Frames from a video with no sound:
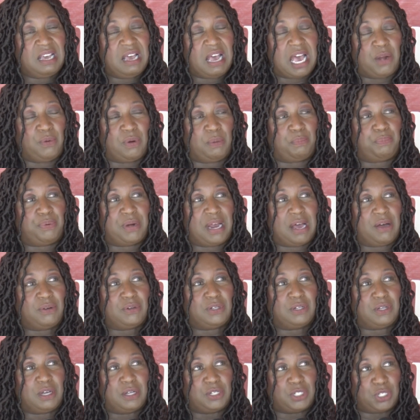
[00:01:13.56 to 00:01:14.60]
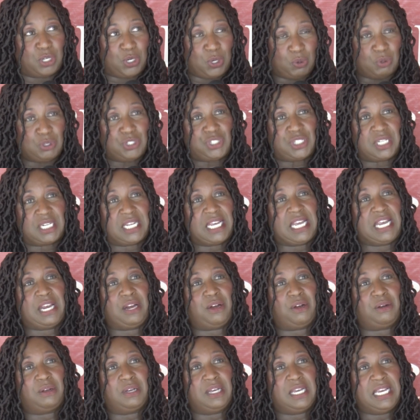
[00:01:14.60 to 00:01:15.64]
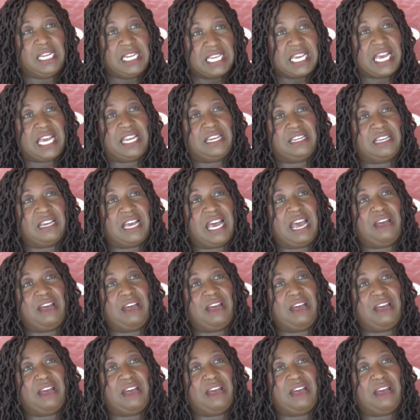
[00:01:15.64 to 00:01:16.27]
And we're proud to launch it here in Kenya,